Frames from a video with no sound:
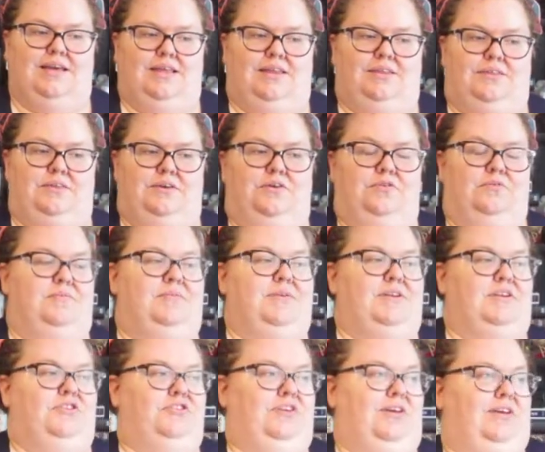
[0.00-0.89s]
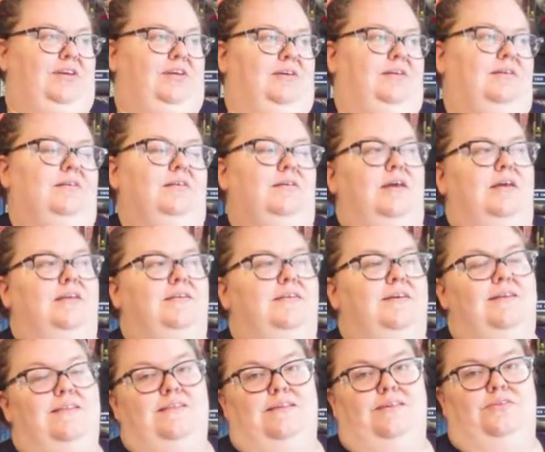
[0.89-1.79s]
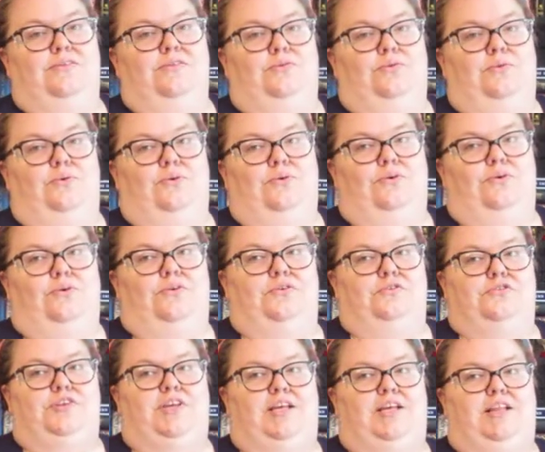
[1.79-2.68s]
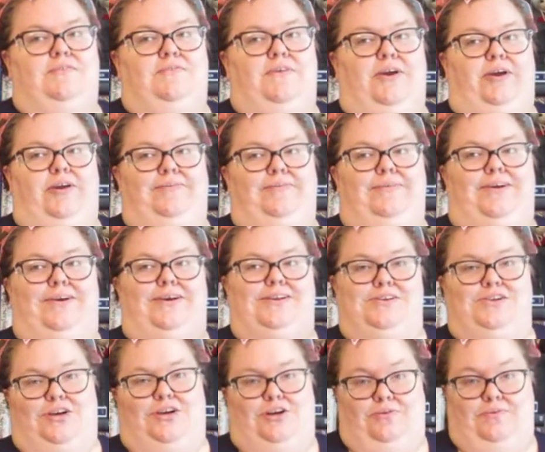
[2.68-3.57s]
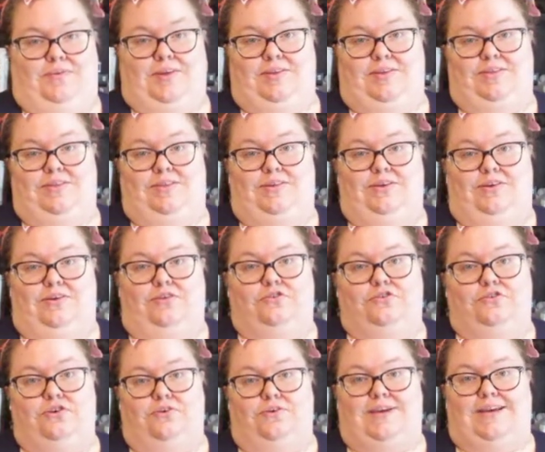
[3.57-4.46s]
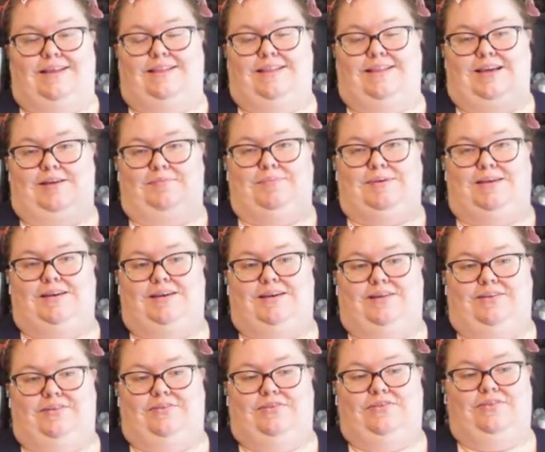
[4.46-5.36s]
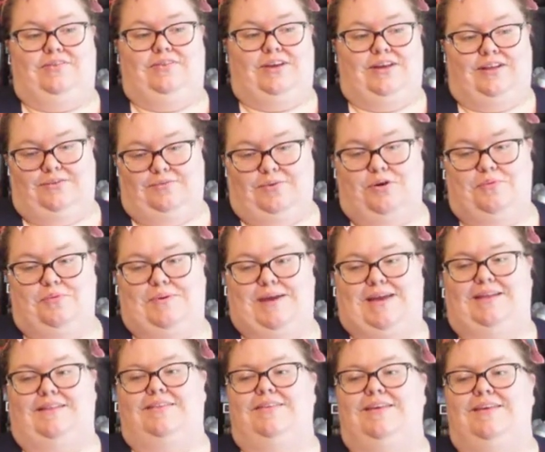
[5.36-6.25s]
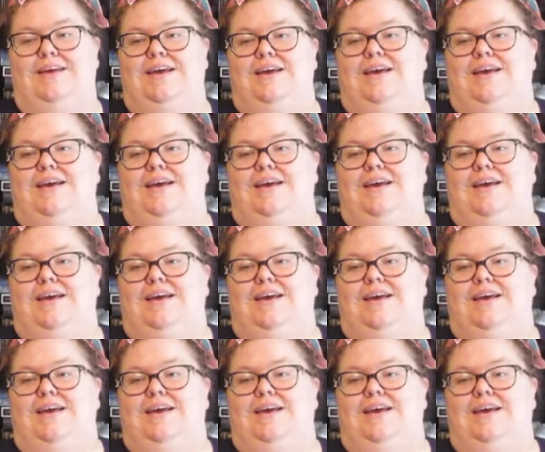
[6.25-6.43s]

So when she attends this school, she's very, very nervous to showcase that because it's romance.